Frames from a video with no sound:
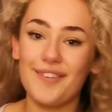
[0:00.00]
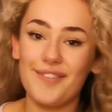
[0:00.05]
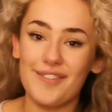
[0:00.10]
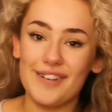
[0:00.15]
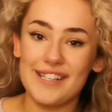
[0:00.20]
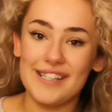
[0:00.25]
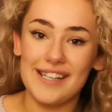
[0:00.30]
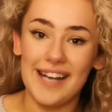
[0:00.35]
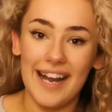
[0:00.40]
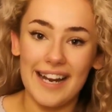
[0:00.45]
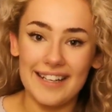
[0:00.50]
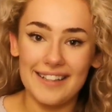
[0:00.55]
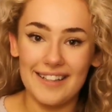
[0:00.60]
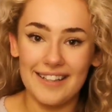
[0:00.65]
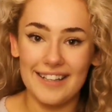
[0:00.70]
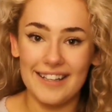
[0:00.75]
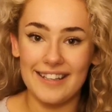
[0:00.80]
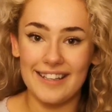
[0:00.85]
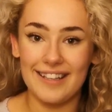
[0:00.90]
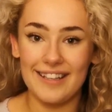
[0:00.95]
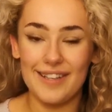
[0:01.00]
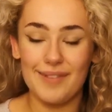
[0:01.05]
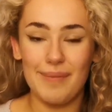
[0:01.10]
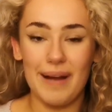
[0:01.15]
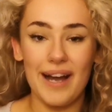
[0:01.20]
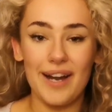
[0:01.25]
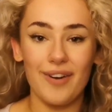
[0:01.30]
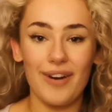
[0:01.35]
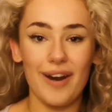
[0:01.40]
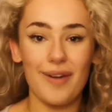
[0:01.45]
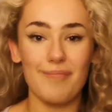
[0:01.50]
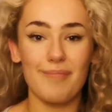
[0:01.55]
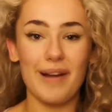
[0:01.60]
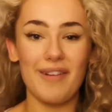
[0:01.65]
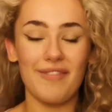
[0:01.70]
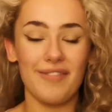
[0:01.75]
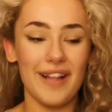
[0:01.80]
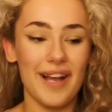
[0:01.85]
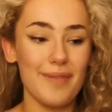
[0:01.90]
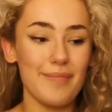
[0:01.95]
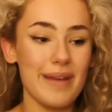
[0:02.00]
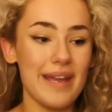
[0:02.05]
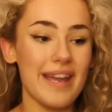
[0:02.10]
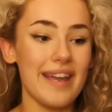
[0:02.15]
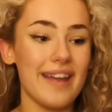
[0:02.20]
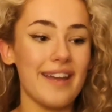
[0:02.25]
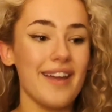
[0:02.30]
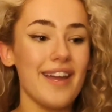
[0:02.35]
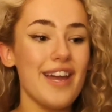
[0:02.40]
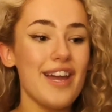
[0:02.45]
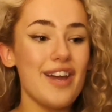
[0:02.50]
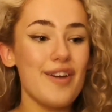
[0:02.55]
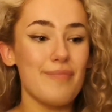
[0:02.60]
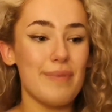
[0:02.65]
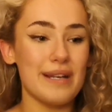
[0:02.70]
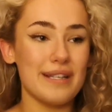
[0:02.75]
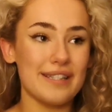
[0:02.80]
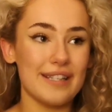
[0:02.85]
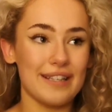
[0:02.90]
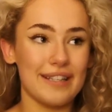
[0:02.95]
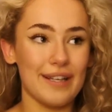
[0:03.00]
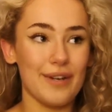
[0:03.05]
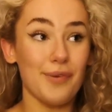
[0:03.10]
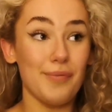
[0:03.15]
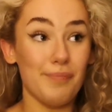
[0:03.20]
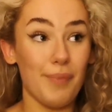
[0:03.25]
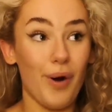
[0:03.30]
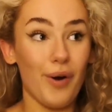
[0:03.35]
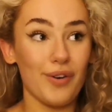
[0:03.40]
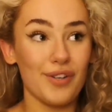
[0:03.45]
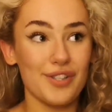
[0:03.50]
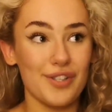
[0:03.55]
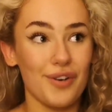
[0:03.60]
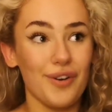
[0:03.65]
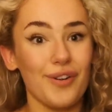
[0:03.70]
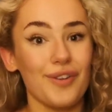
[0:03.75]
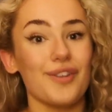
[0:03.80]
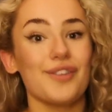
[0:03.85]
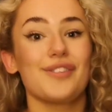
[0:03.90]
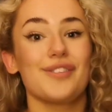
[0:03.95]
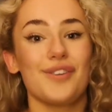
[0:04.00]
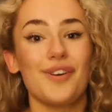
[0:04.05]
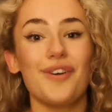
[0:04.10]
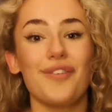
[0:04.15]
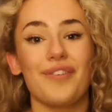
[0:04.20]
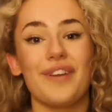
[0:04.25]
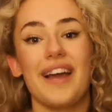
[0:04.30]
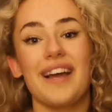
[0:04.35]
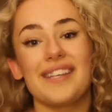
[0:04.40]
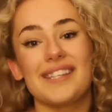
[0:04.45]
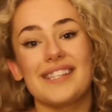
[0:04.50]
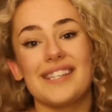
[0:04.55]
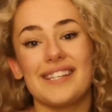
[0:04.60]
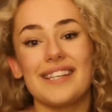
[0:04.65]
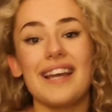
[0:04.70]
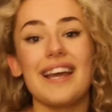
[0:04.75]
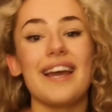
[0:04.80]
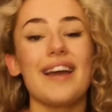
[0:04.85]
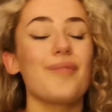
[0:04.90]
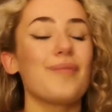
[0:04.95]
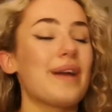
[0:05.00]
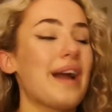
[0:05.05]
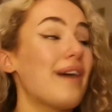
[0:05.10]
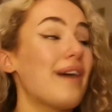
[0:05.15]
of recycling in the background. My flatmate basically unboxed all her stuff yesterday and